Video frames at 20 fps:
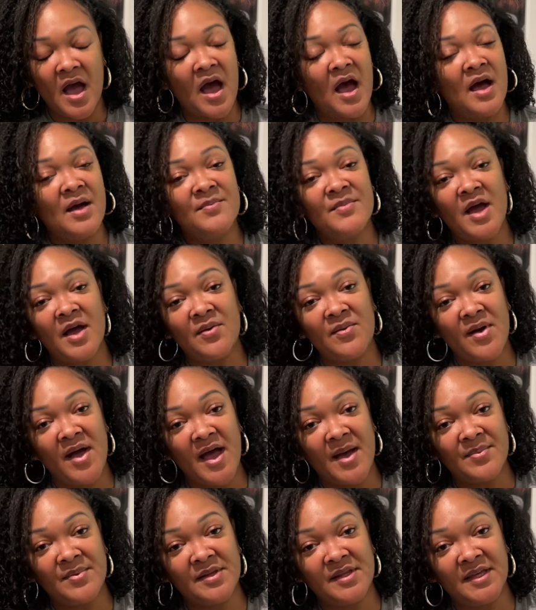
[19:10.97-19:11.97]
I will
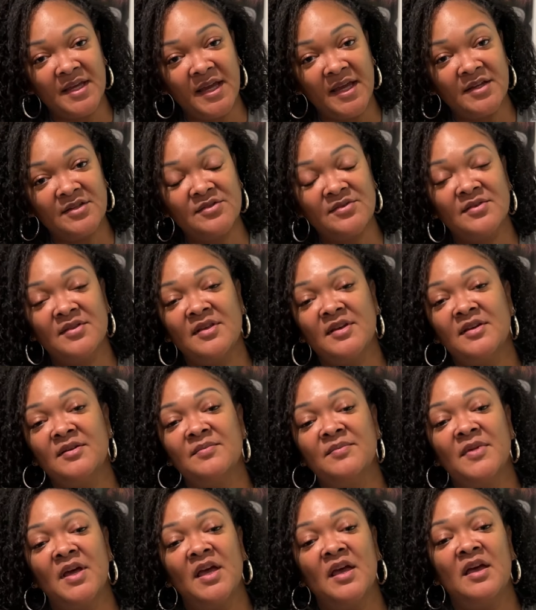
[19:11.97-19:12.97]
happily answer
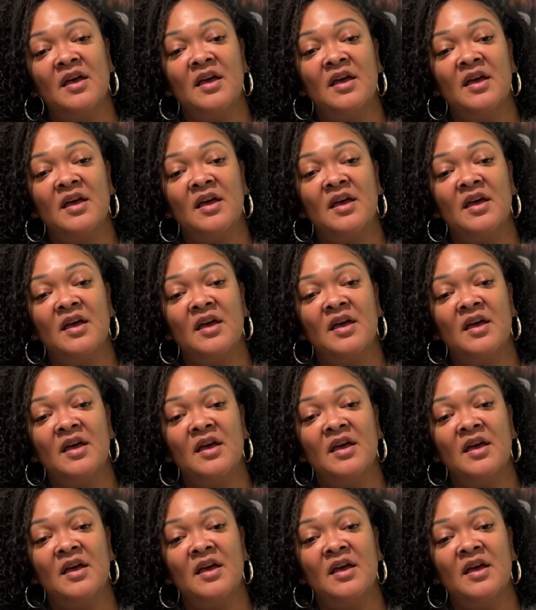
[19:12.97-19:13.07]
them.